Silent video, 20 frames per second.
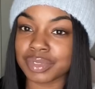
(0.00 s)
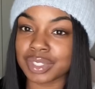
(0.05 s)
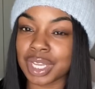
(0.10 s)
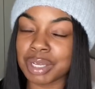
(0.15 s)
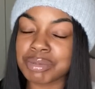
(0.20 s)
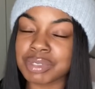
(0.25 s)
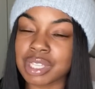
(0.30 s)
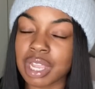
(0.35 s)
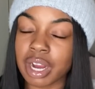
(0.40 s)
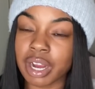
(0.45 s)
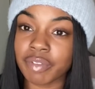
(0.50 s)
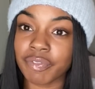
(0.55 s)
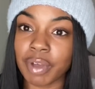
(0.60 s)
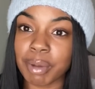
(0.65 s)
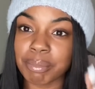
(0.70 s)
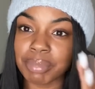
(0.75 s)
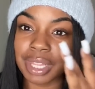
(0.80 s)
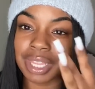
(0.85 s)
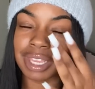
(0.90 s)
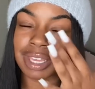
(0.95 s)
I'm sorry if
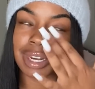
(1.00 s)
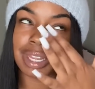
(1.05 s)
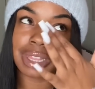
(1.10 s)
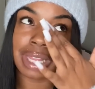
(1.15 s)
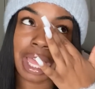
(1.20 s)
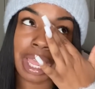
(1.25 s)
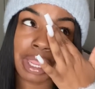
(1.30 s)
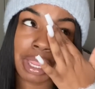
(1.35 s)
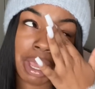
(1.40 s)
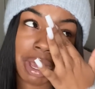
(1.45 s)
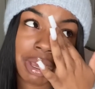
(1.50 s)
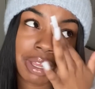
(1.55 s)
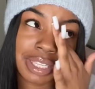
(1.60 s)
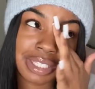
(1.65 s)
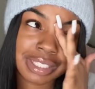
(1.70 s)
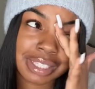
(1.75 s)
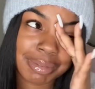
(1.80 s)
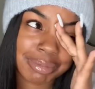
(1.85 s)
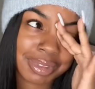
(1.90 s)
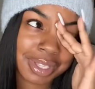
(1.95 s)
I'm blinking a lot, y'all.
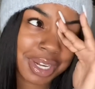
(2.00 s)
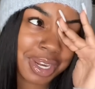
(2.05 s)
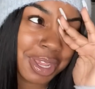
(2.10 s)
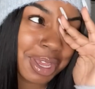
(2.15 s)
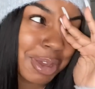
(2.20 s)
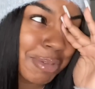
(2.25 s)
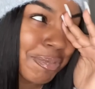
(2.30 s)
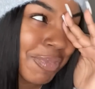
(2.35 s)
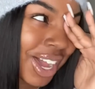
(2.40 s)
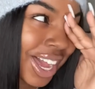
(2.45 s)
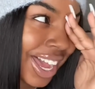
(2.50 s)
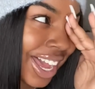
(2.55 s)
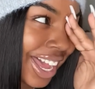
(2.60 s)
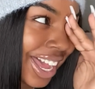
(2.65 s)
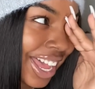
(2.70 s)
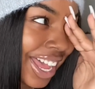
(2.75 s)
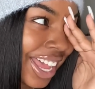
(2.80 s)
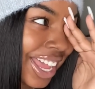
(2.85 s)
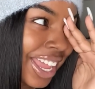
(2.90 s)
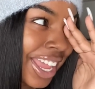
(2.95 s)
It's something in my
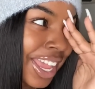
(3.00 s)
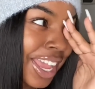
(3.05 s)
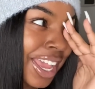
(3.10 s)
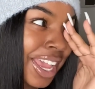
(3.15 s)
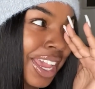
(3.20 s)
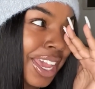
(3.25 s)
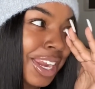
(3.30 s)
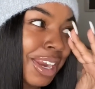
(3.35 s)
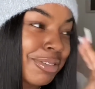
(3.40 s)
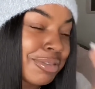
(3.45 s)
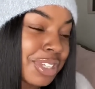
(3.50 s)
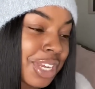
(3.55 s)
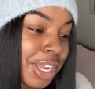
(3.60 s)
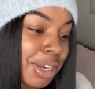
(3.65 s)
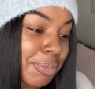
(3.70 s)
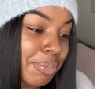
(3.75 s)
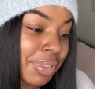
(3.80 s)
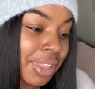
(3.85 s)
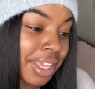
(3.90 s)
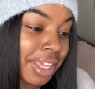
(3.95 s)
eye, and I'm trying
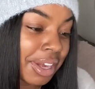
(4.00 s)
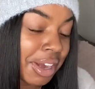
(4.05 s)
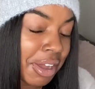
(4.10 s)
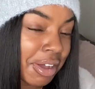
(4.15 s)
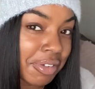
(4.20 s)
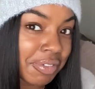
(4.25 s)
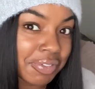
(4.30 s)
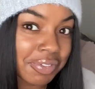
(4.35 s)
to play it off.